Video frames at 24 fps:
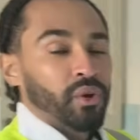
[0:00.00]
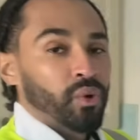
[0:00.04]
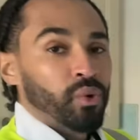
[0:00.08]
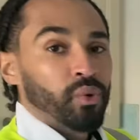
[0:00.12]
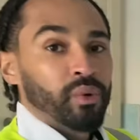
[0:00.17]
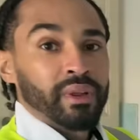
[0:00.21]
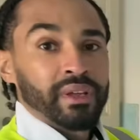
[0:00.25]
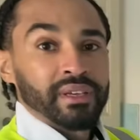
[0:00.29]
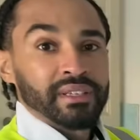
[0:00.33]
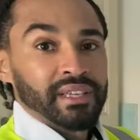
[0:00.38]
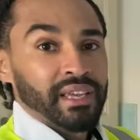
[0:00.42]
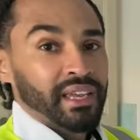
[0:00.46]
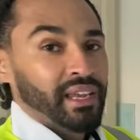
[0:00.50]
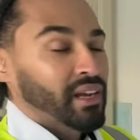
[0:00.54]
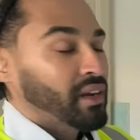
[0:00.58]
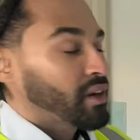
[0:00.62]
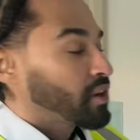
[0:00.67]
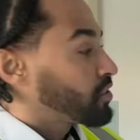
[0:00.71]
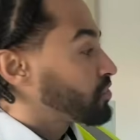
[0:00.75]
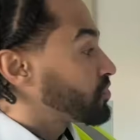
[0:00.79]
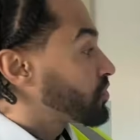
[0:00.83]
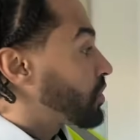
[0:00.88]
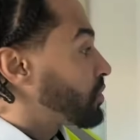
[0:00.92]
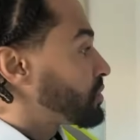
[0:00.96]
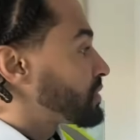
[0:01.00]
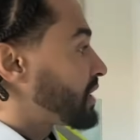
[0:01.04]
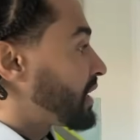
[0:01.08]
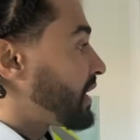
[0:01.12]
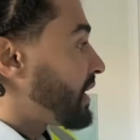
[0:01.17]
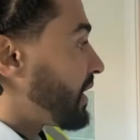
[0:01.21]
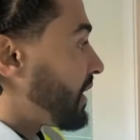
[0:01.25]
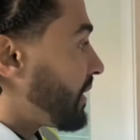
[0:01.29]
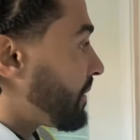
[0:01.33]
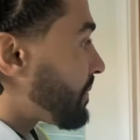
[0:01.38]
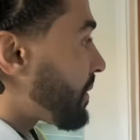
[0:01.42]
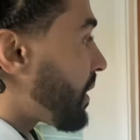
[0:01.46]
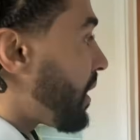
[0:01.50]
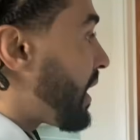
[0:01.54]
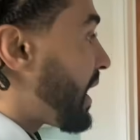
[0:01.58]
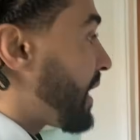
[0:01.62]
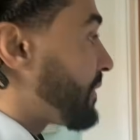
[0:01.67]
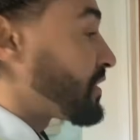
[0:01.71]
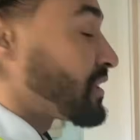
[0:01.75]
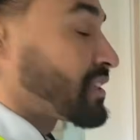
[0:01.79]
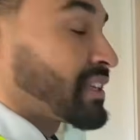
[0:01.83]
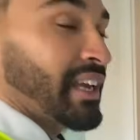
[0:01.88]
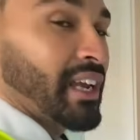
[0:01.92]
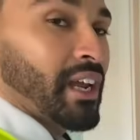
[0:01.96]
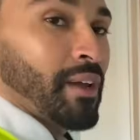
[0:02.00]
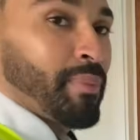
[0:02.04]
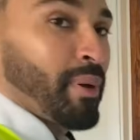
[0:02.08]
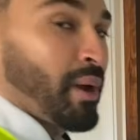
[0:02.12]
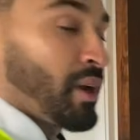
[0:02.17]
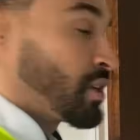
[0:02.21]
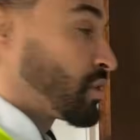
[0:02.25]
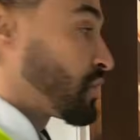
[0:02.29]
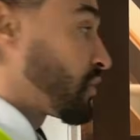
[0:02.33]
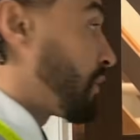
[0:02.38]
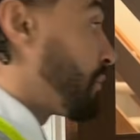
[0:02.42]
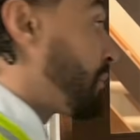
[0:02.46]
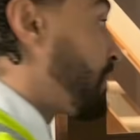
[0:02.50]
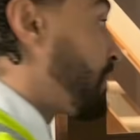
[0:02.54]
all these heating controls here, I have to take a picture of